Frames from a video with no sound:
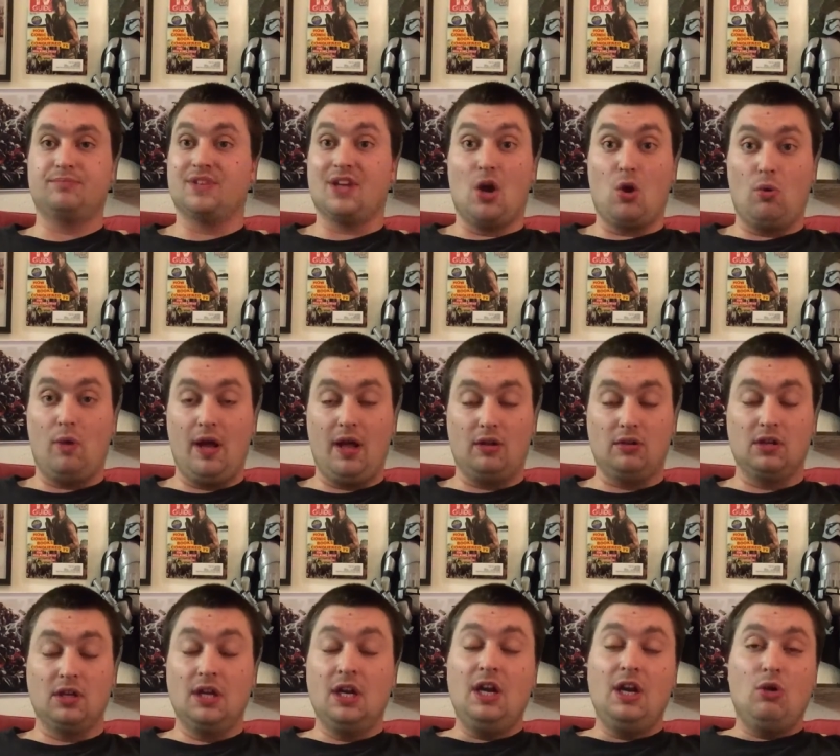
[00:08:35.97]
Oh, well.
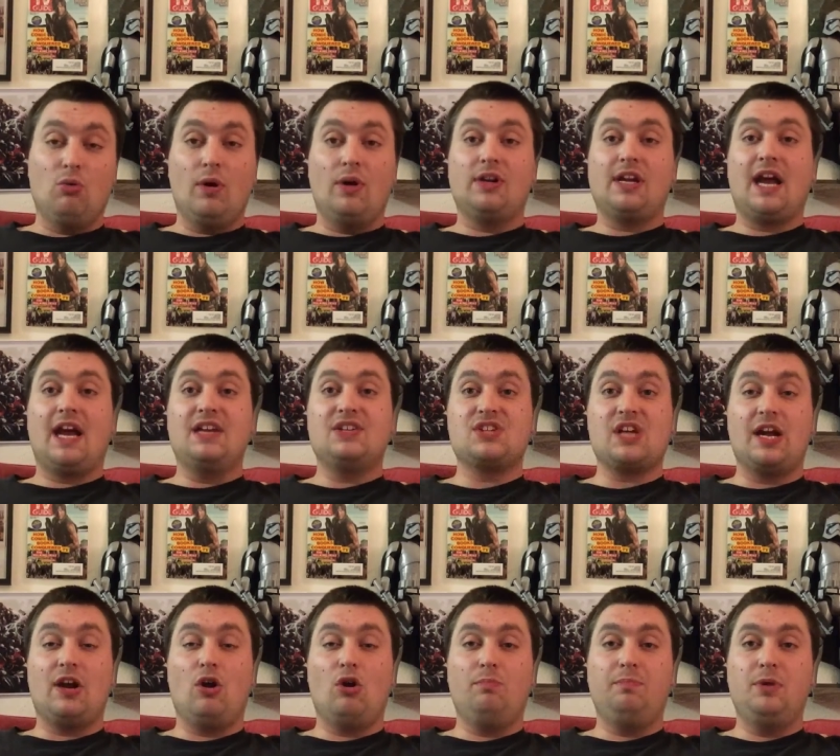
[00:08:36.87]
Well, guys, I
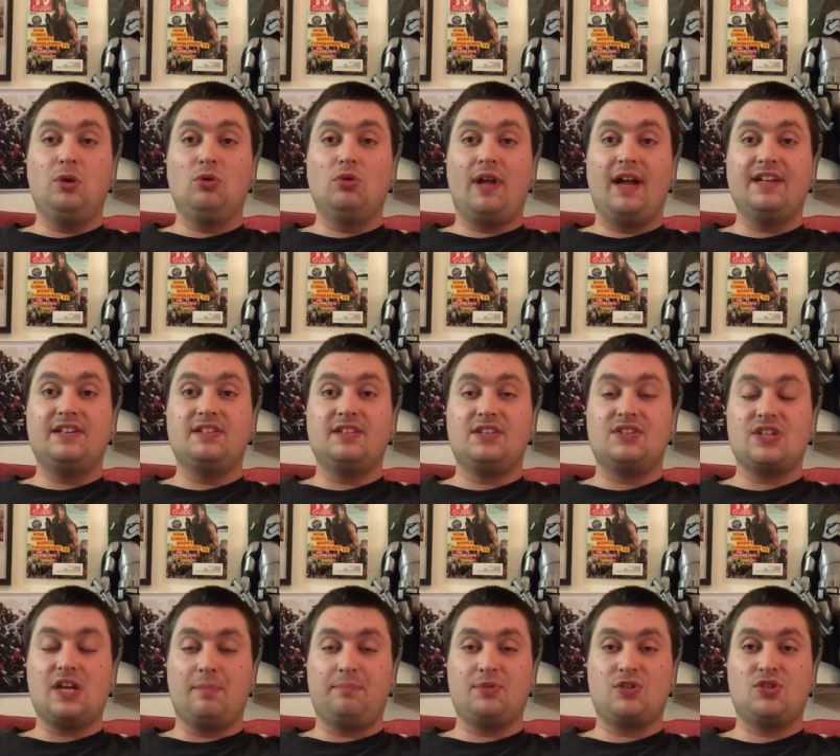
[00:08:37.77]
hope you liked this
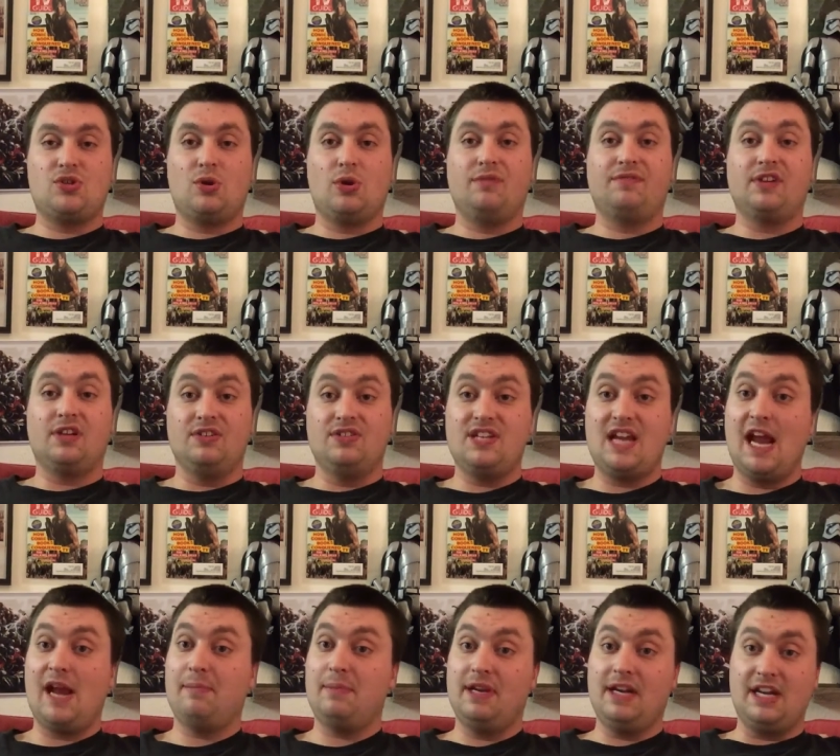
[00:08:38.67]
episode of
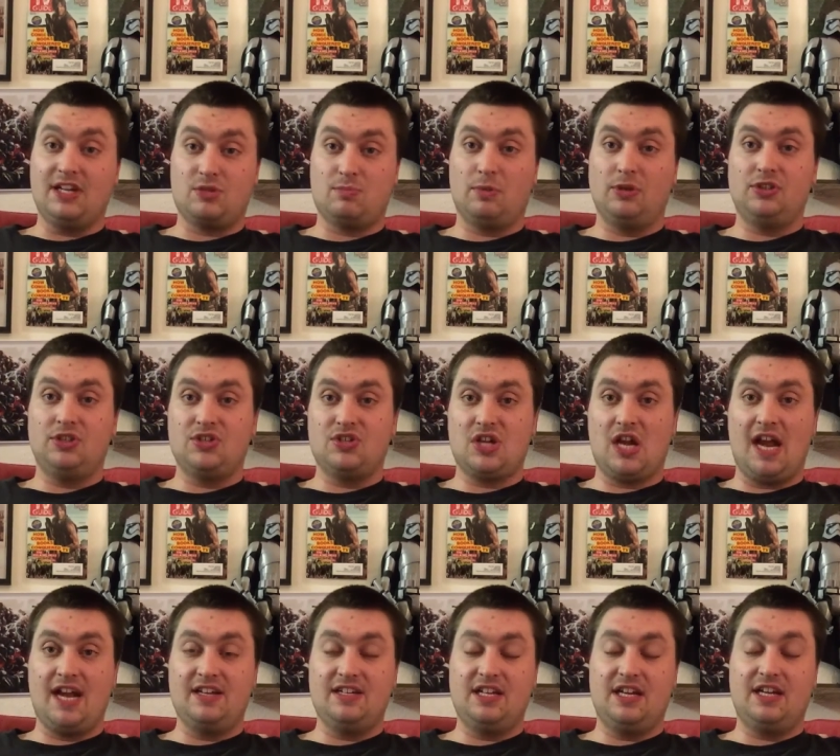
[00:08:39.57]
Containment as much as
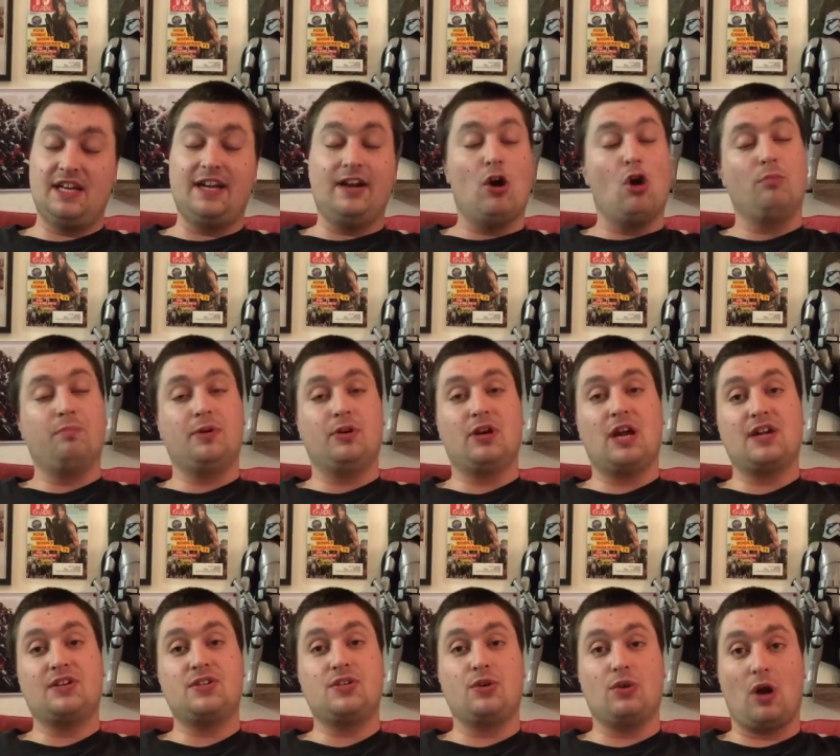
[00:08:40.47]
I did. I hope you're
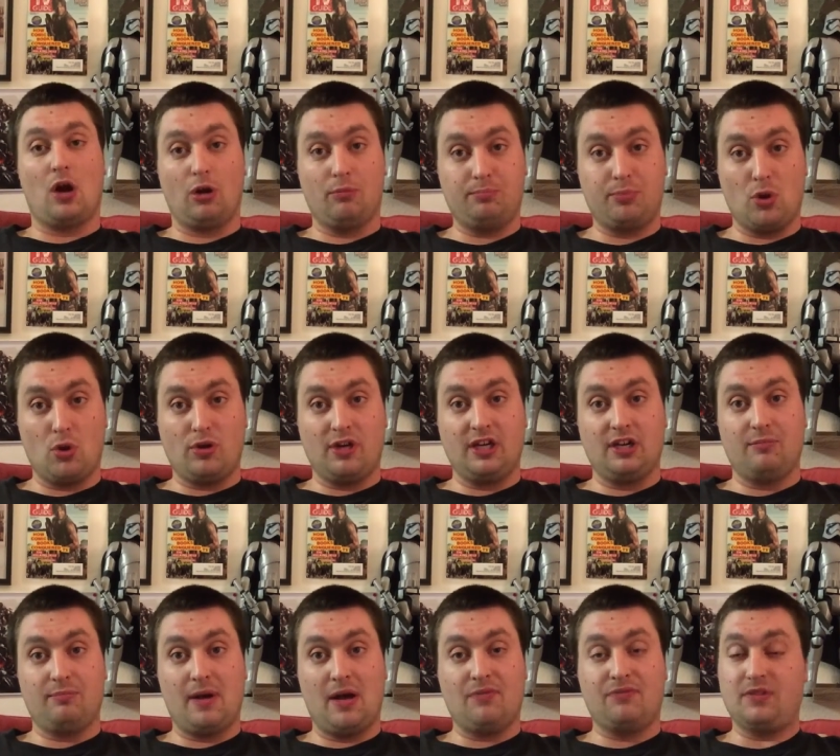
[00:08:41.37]
not too heartbroken
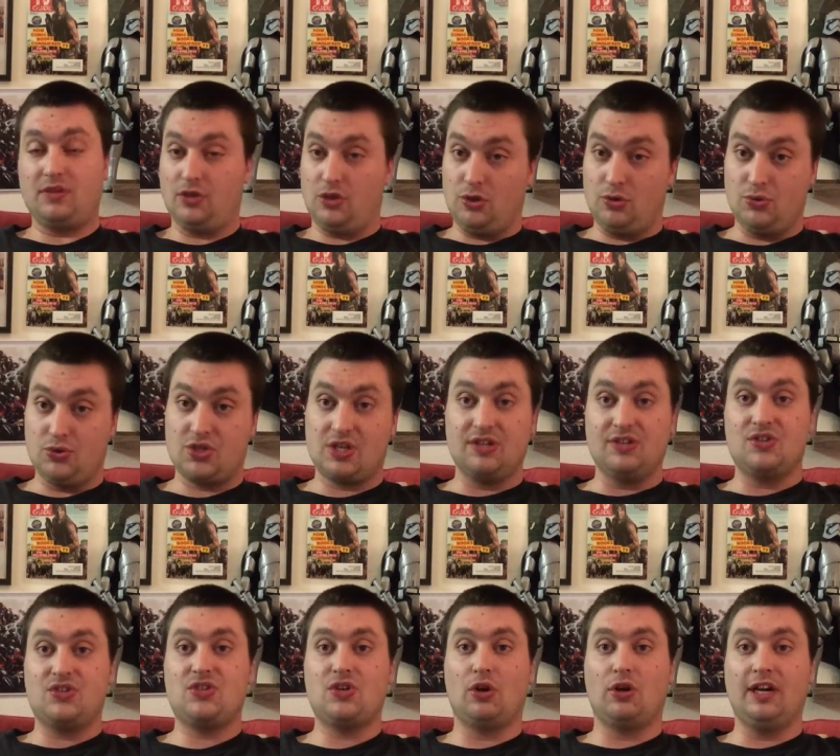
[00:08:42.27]
about the news
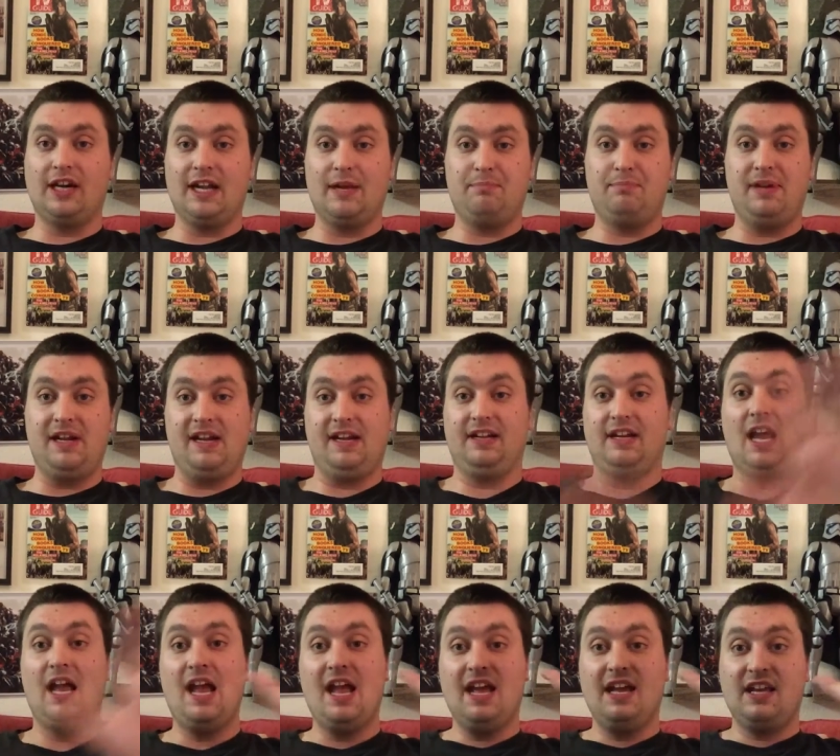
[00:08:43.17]
concerning it being
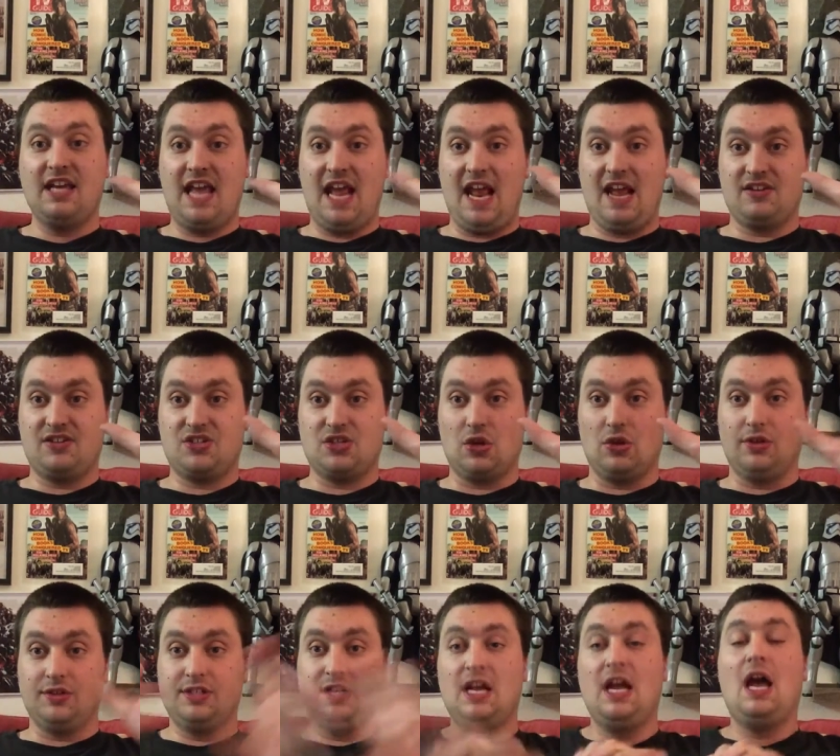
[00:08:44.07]

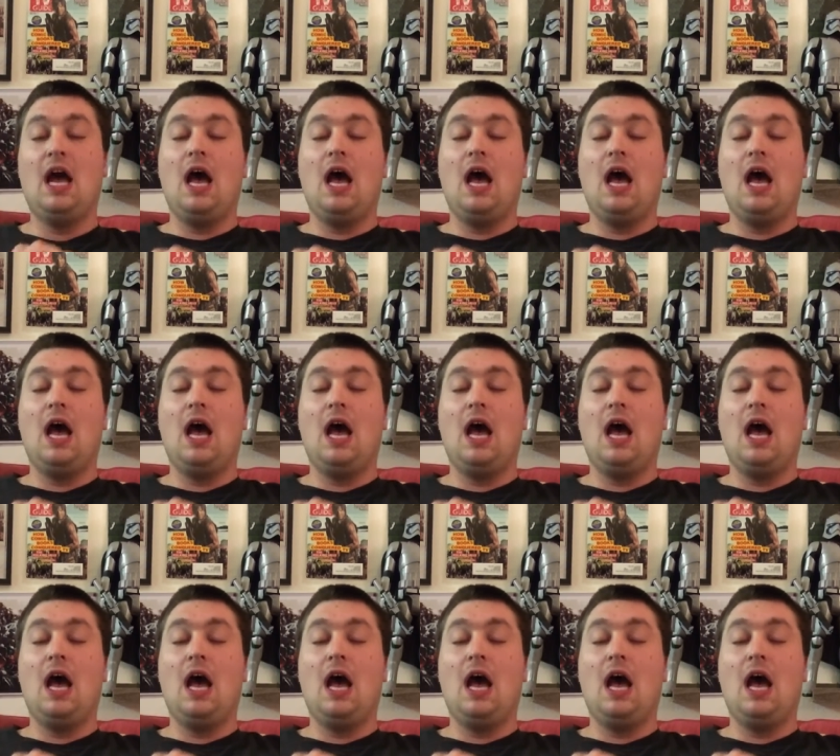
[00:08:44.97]
canceled.